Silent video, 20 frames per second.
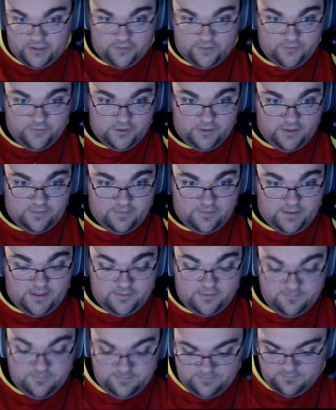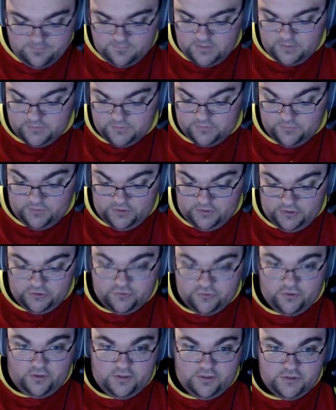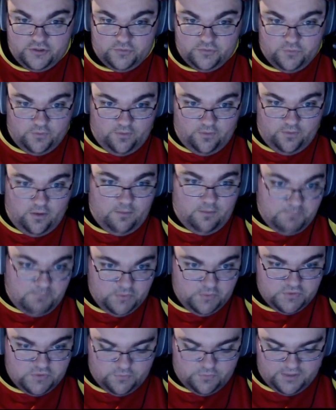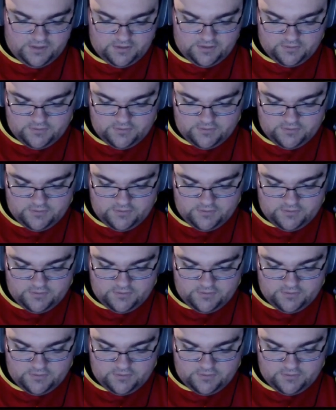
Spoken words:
I really like that. It was a really good draw engine post Awaken